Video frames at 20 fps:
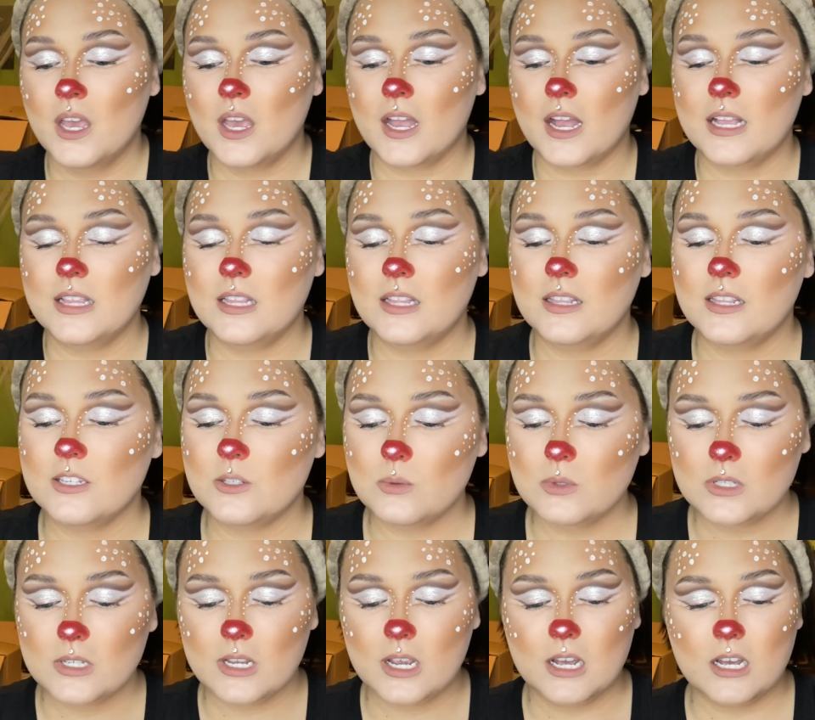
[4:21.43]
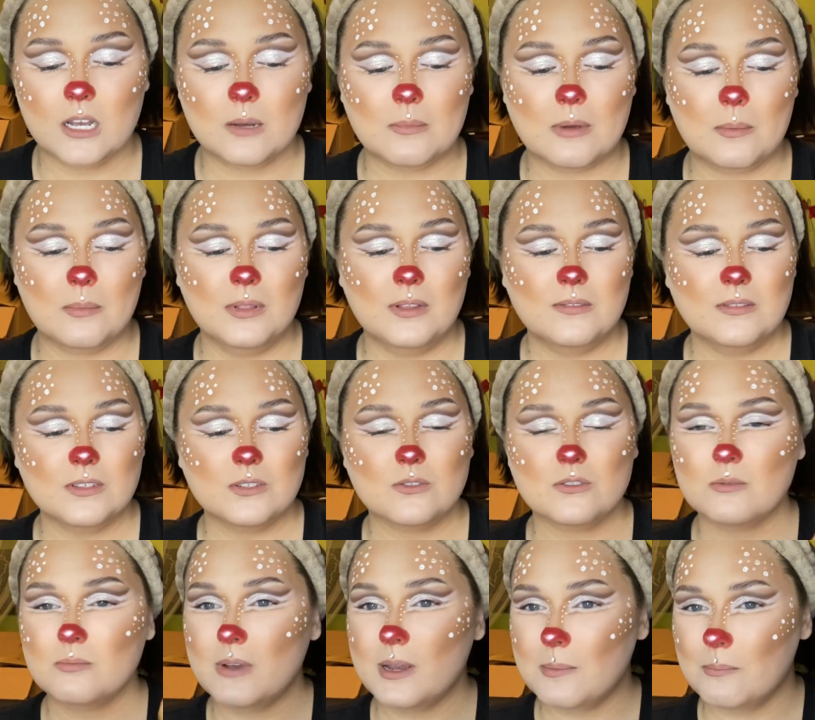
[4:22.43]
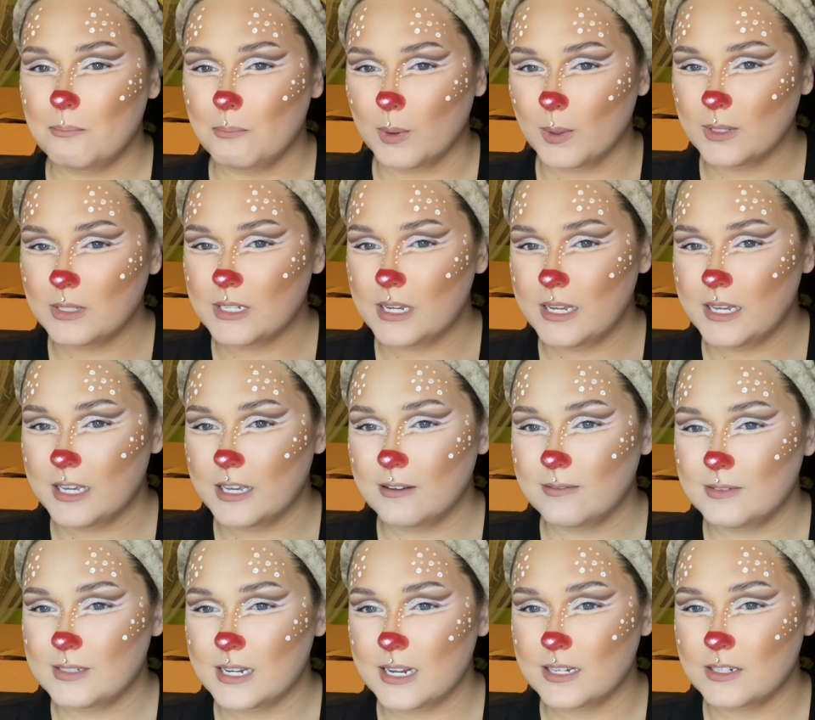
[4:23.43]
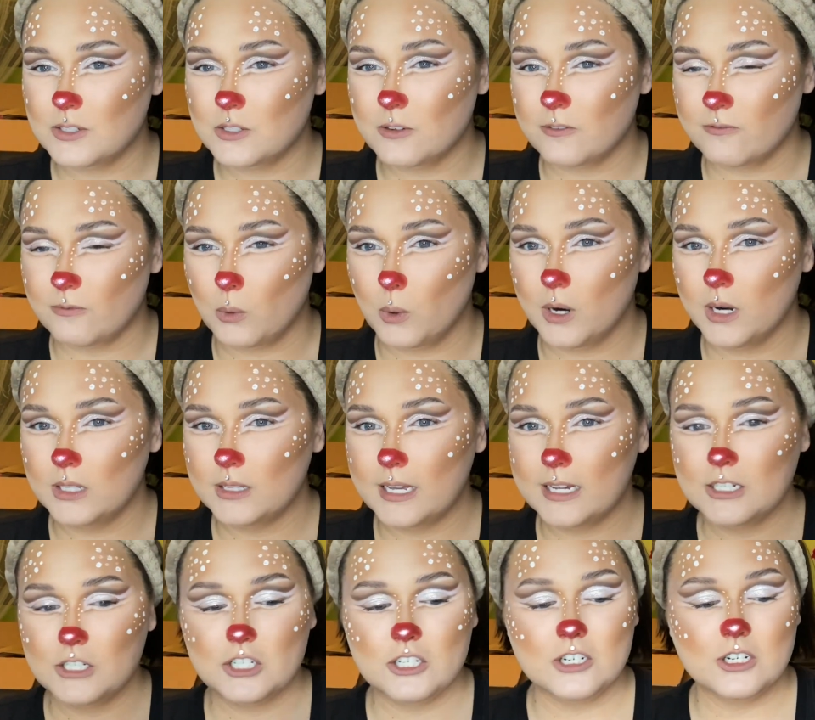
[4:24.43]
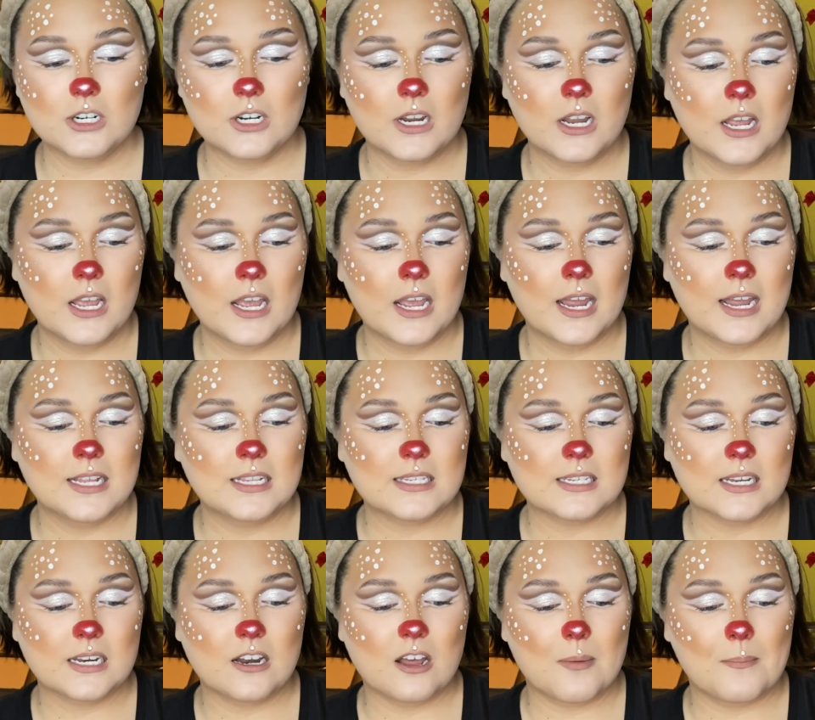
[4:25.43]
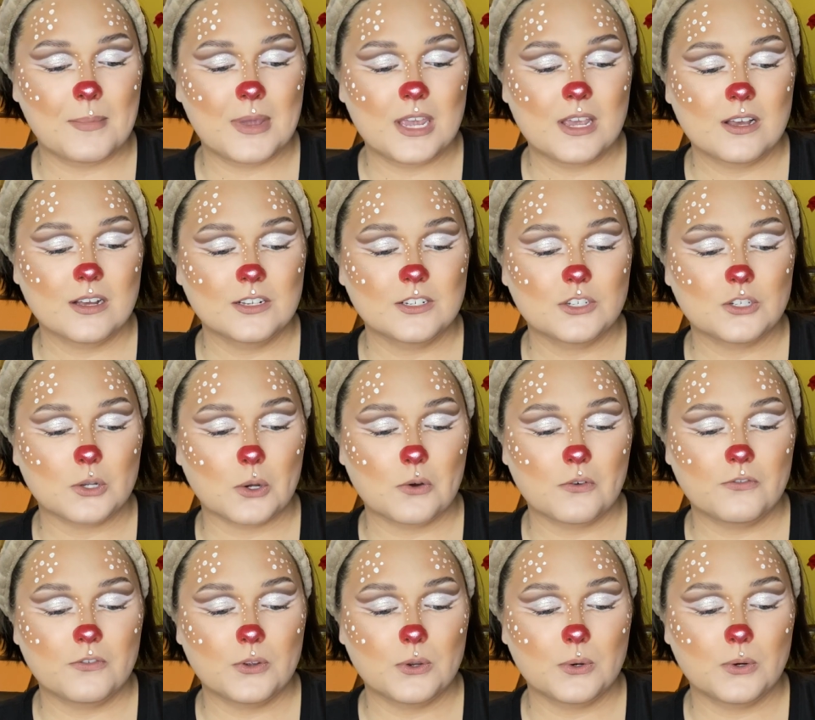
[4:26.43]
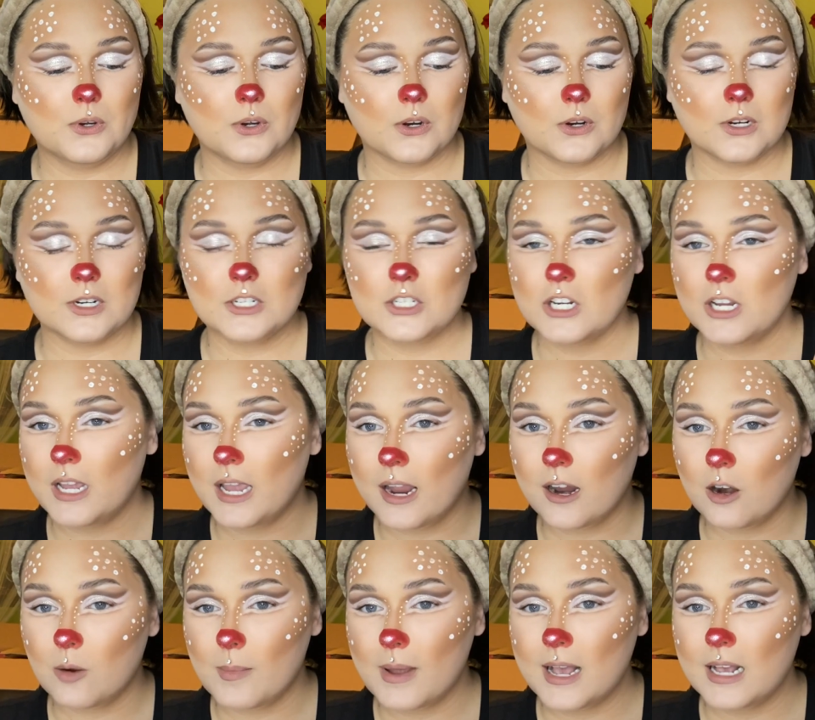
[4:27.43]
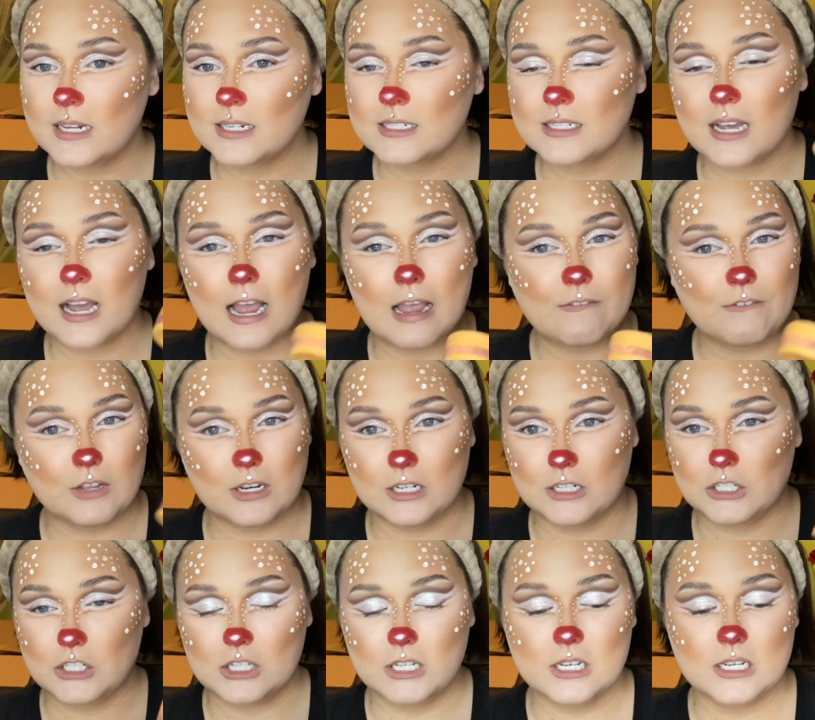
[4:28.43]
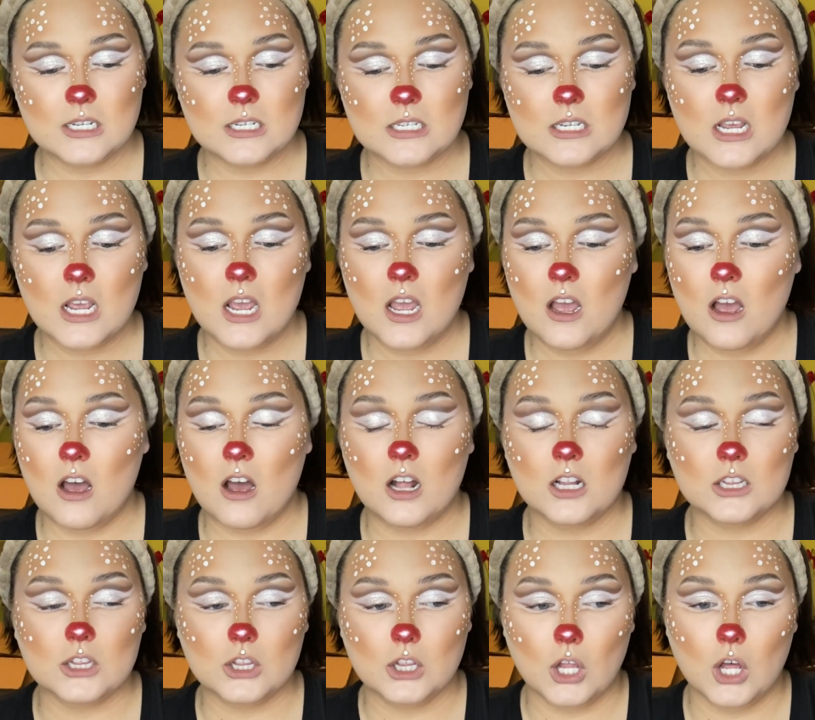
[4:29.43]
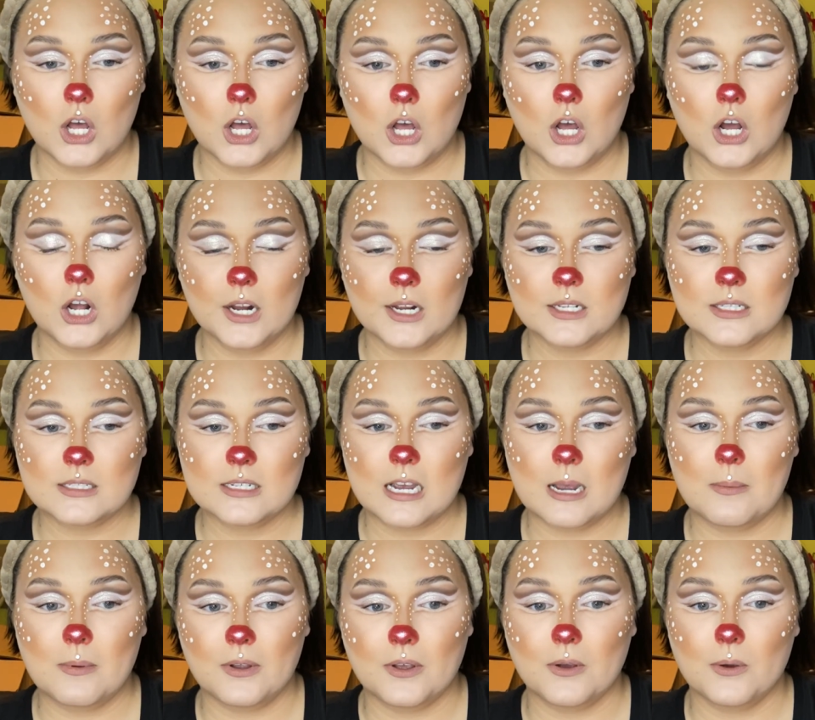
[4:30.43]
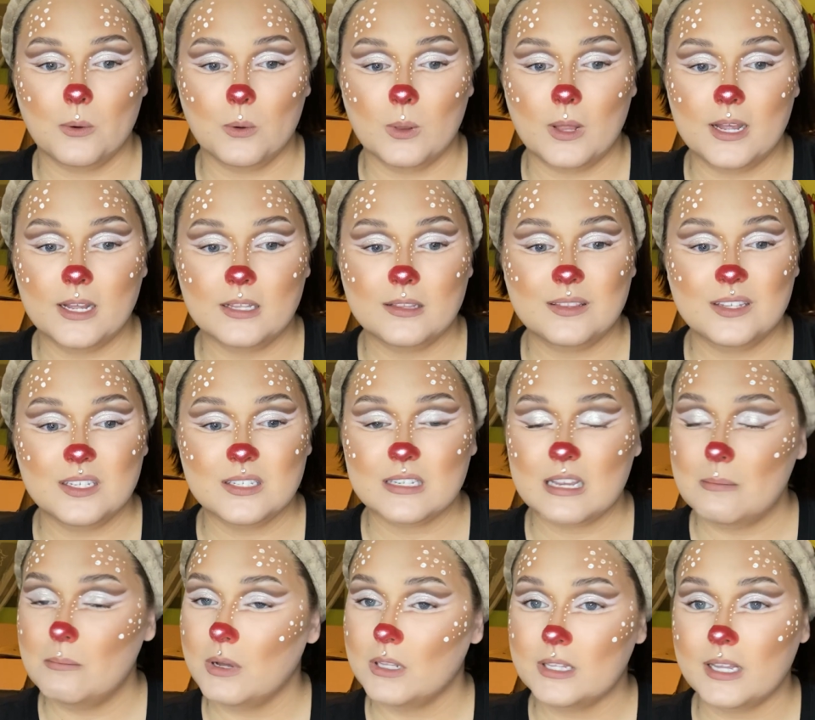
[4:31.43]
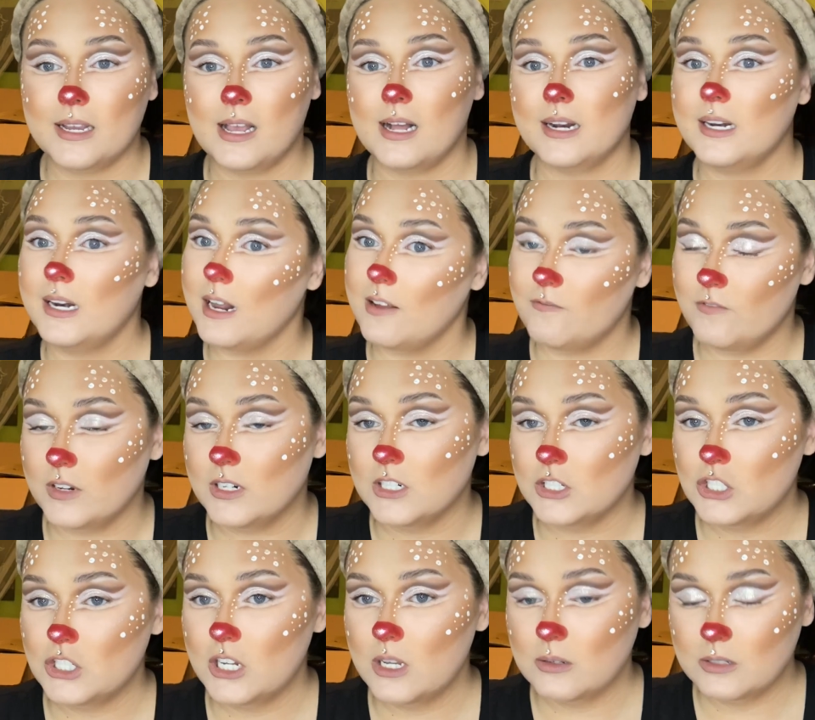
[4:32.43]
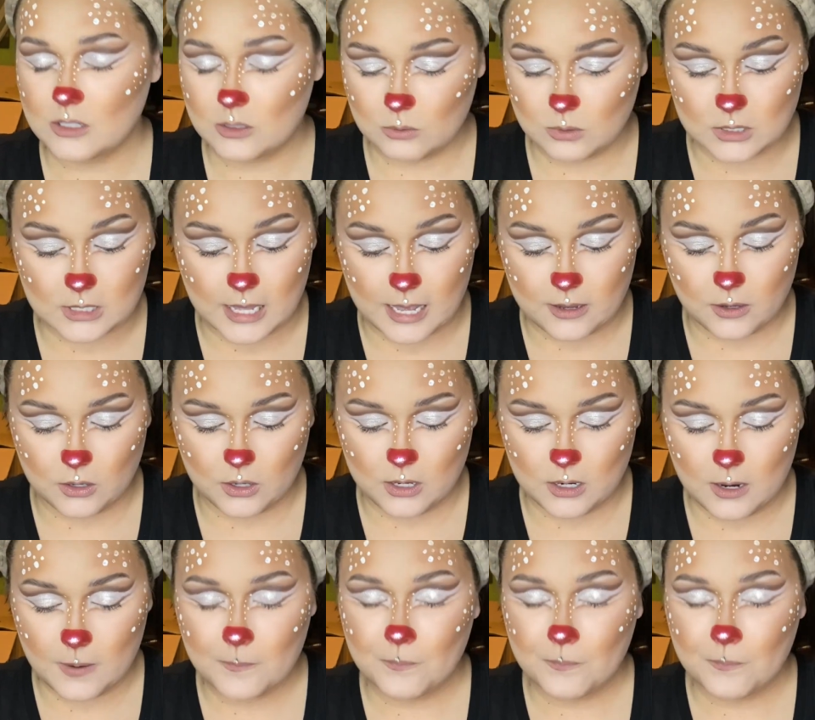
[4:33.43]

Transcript: And then this was, I believe this was my birthday gift at Sephora last year. It's an Amika Soul Food Nourishing Hair Mask. I finished this a long time ago. Like the same month I got it, I finished it because it was that good.